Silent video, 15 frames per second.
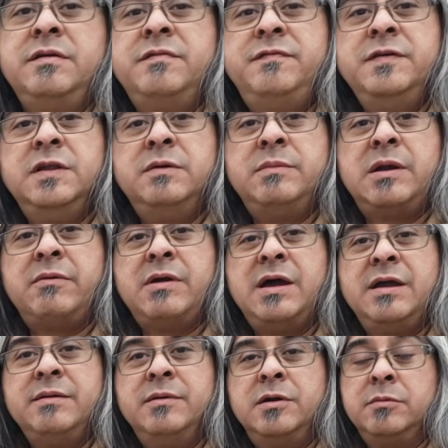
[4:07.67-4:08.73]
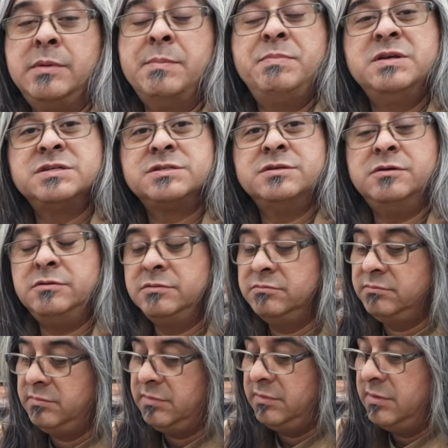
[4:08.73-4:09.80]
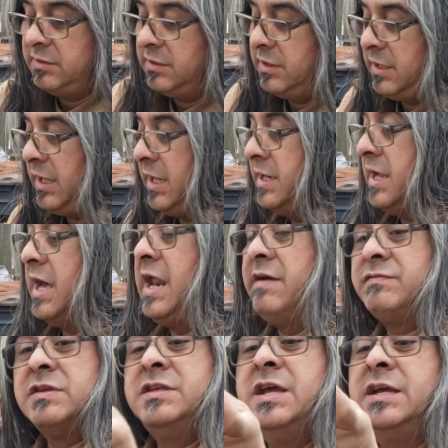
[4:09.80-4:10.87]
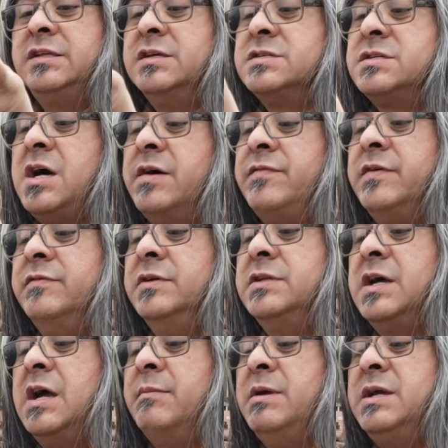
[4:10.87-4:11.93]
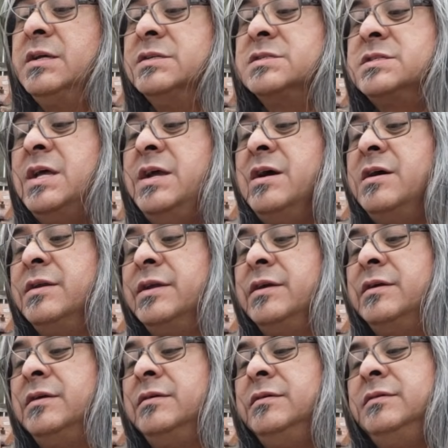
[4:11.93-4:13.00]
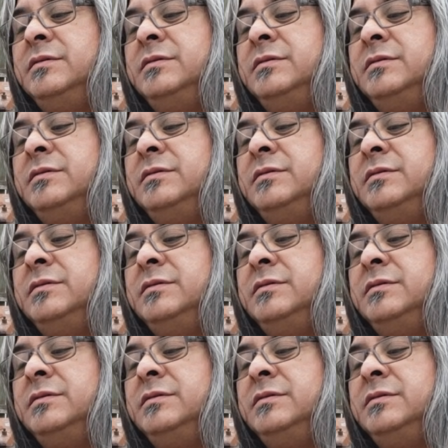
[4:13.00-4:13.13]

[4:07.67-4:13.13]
fill up my pistol, and not have to take this off every time. It can stay on there.